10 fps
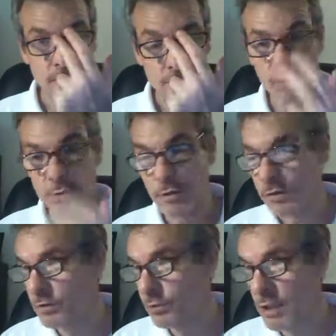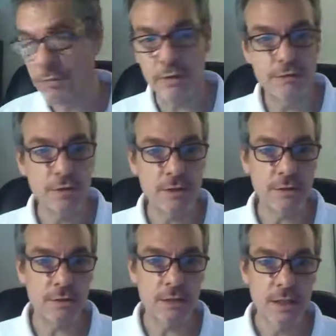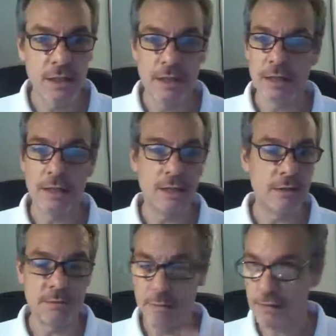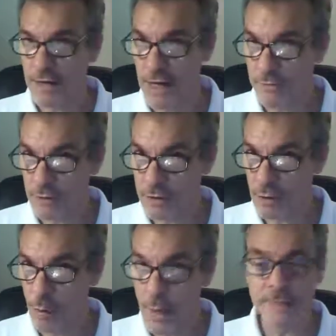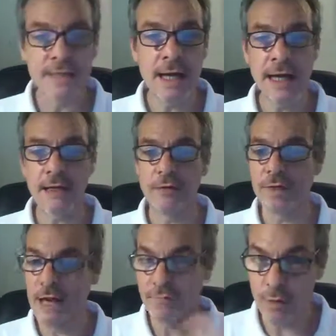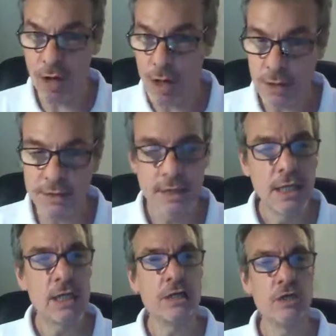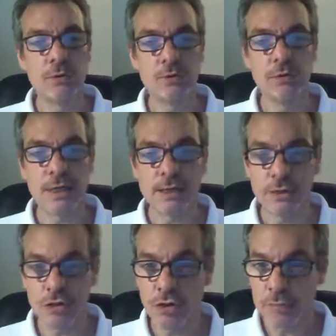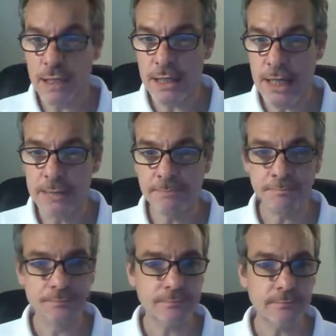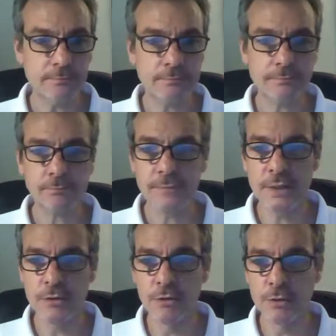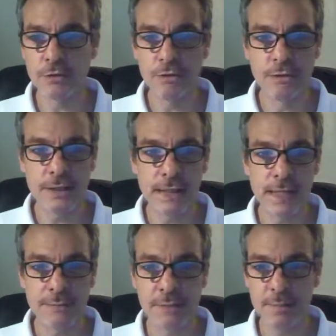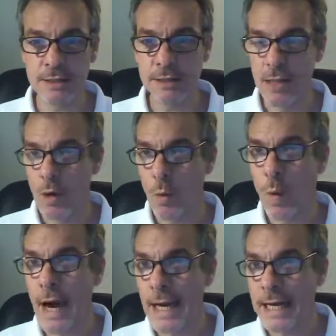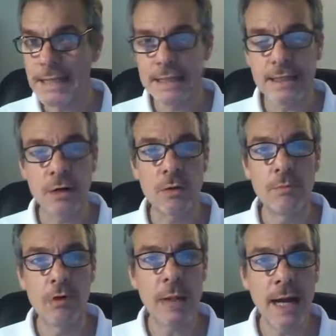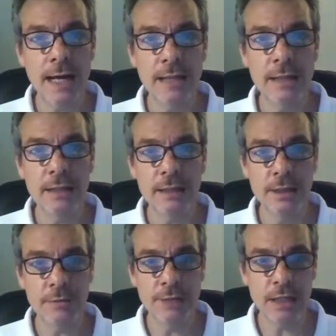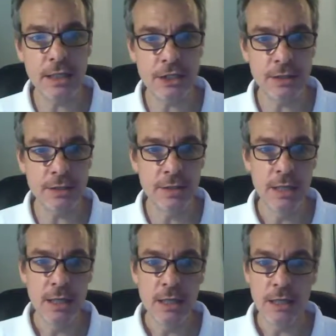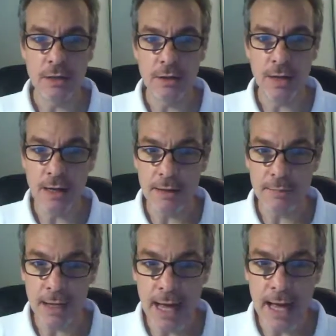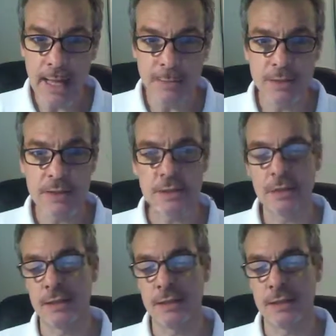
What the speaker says: promoted tweet with tweeters. Maybe they have also a website or they have blogs. You want to look at social media. You want to look at maybe wireless or mobile communication, apps,